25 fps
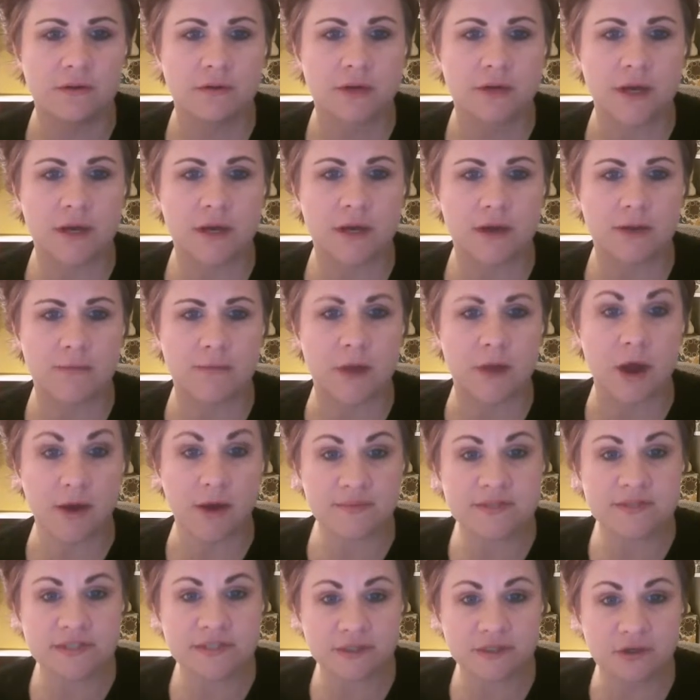
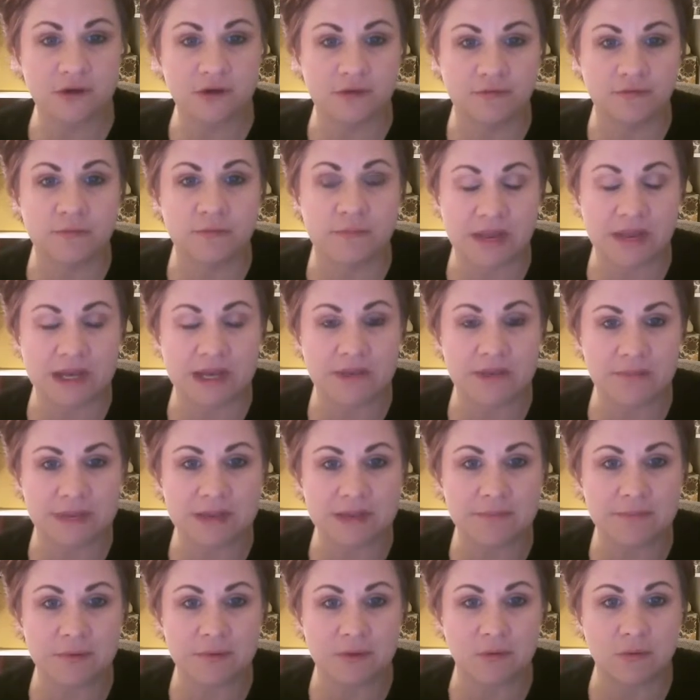obstacle for many
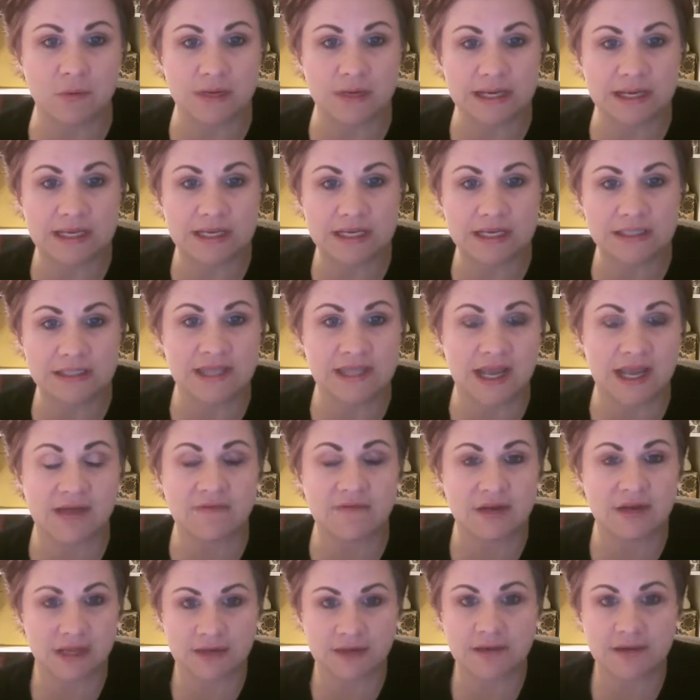people. We need to have
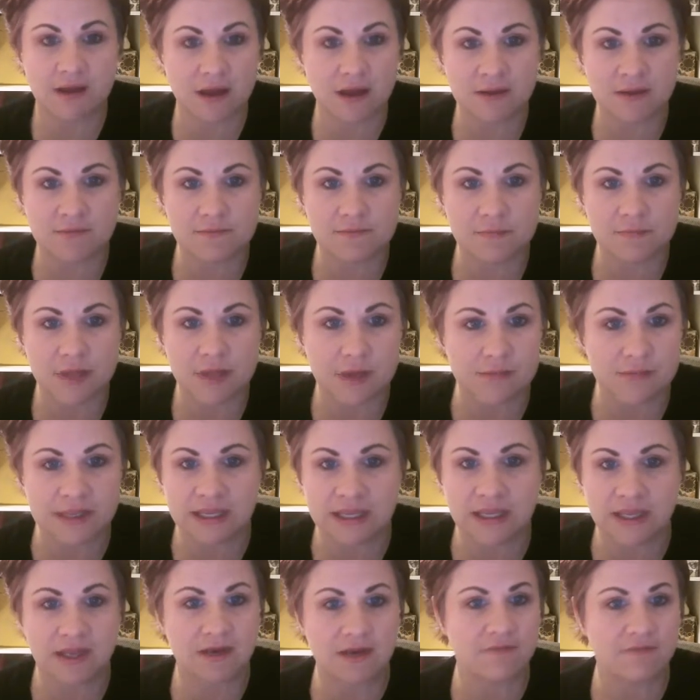an income
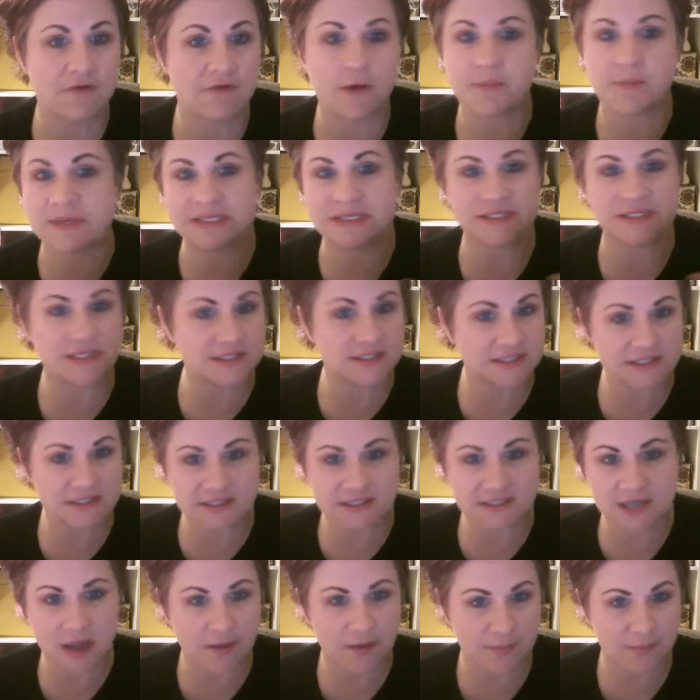coming in. If our business is
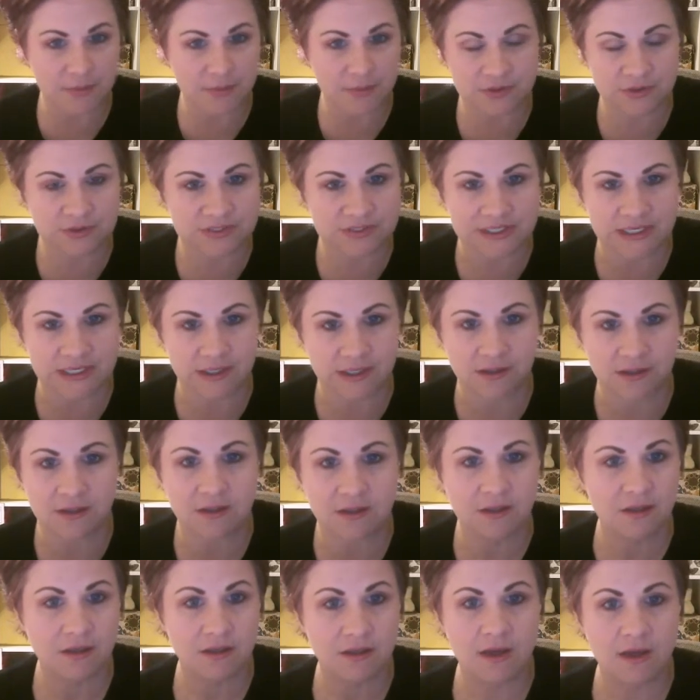not producing
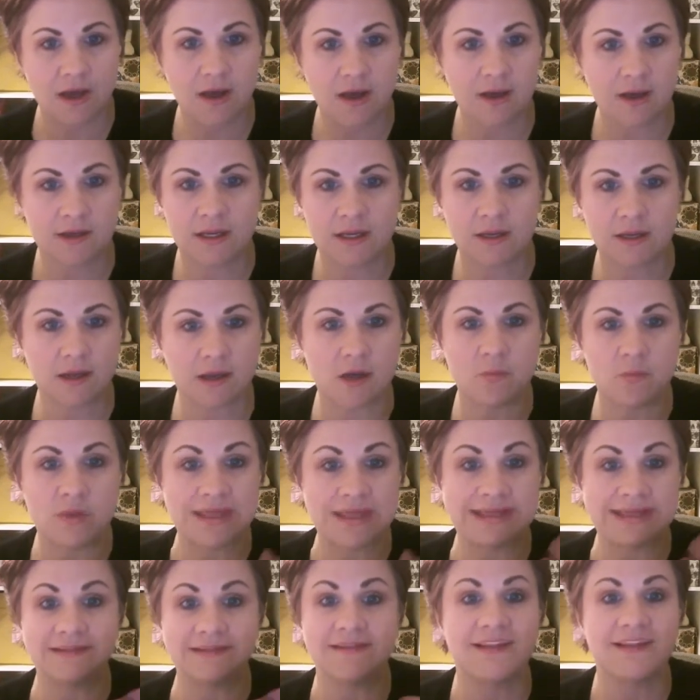an income we
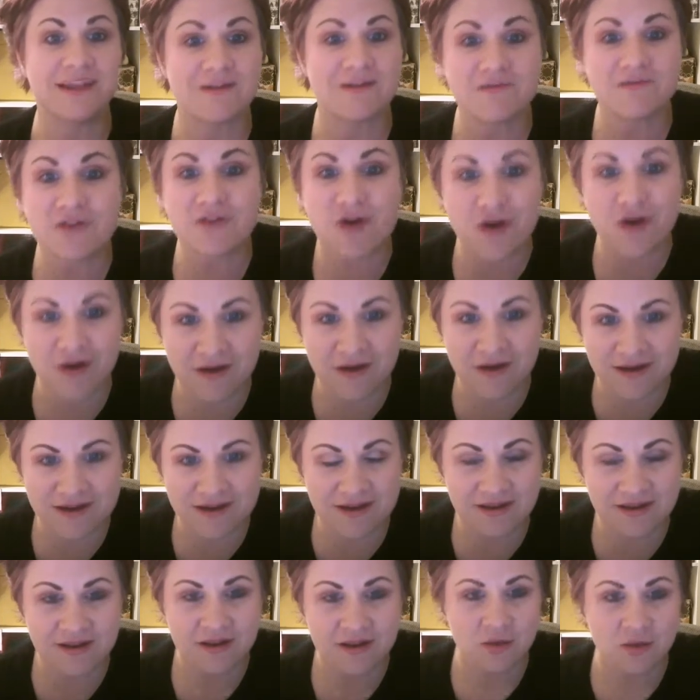can live
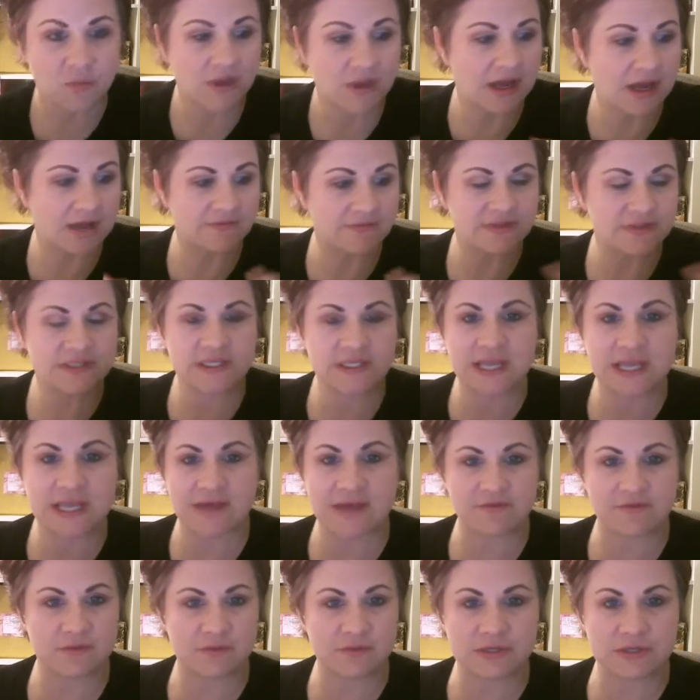on, we obviously
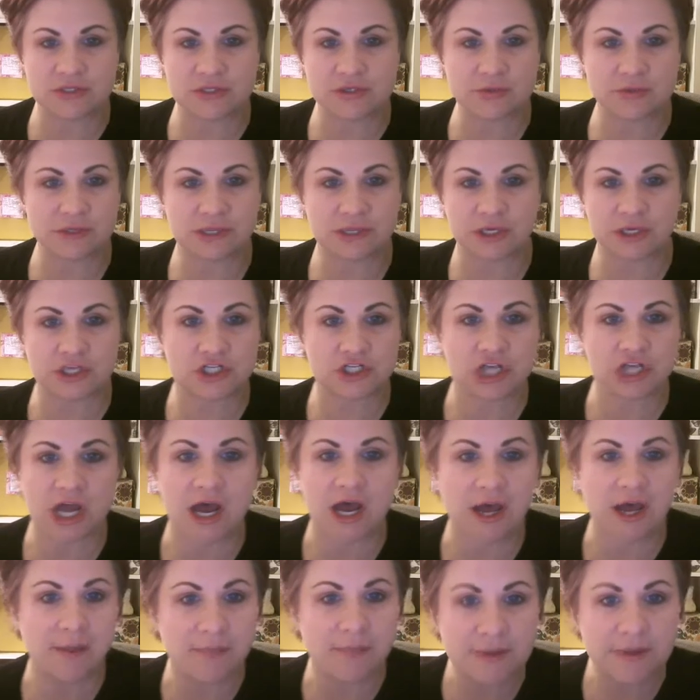have to be doing a
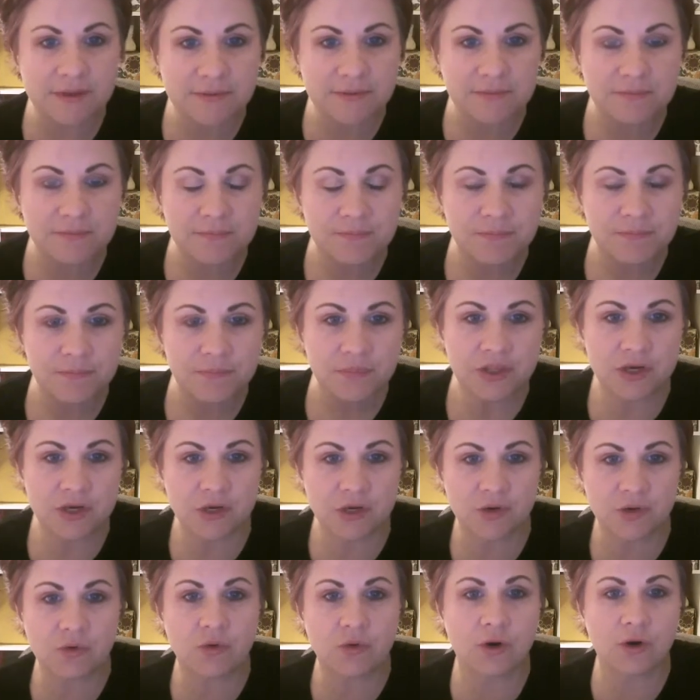job,
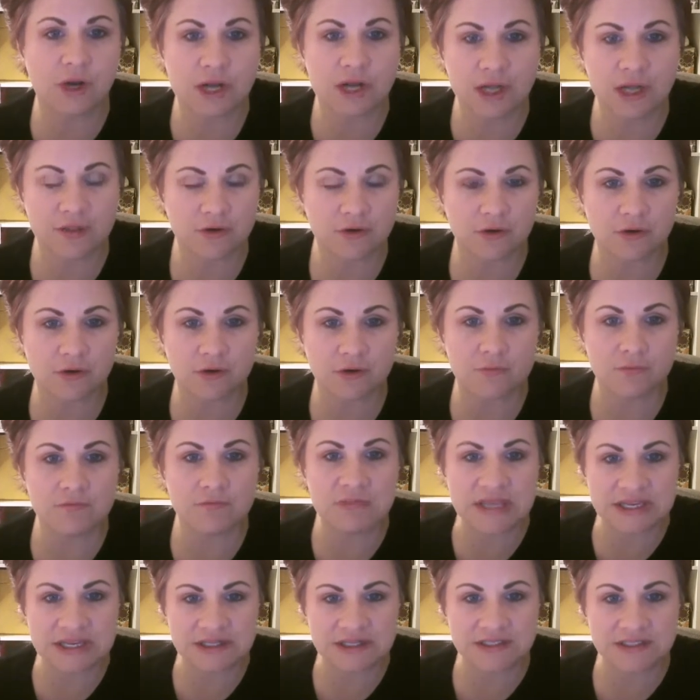or another
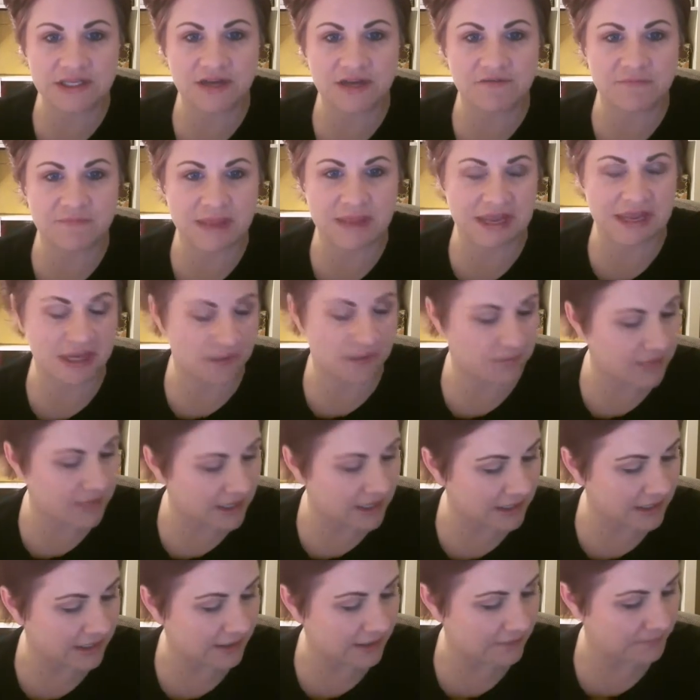means of making
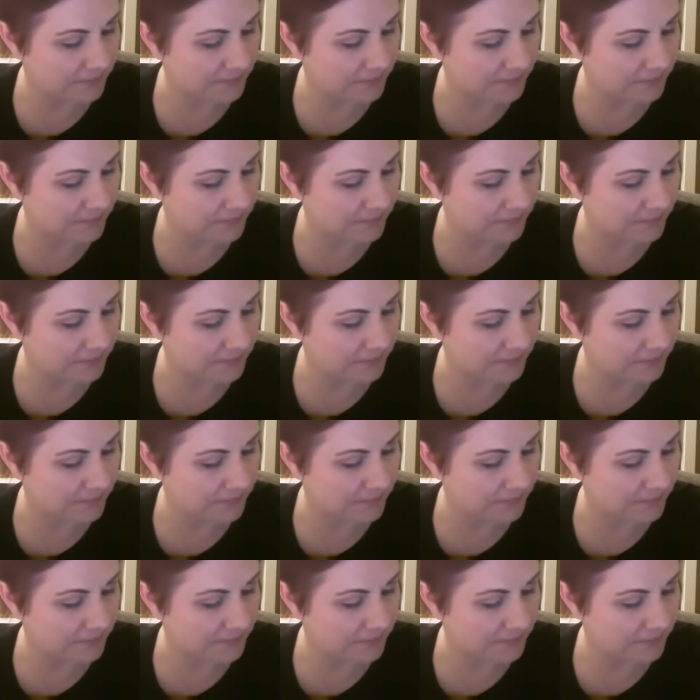money.